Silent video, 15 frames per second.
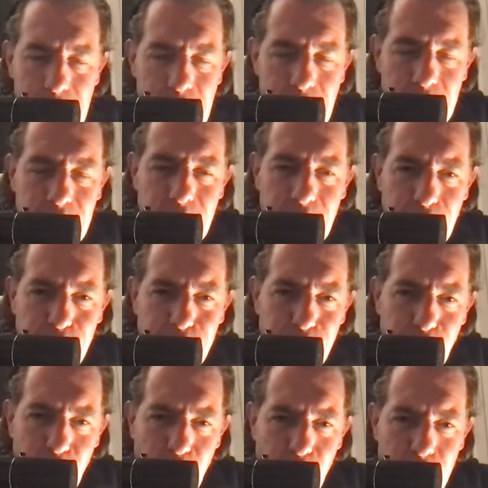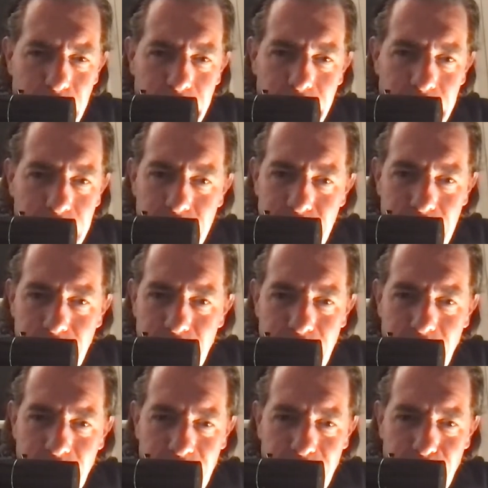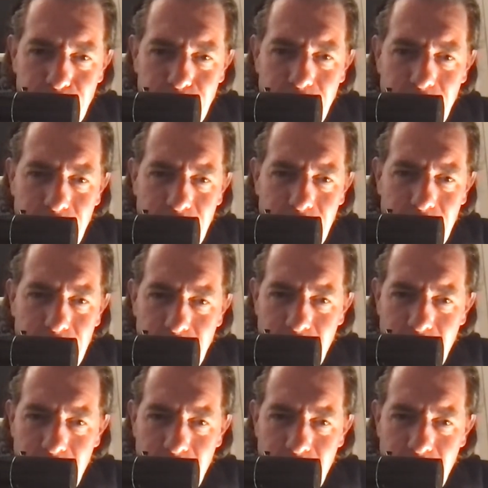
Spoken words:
And I love the walking, and that's what I like.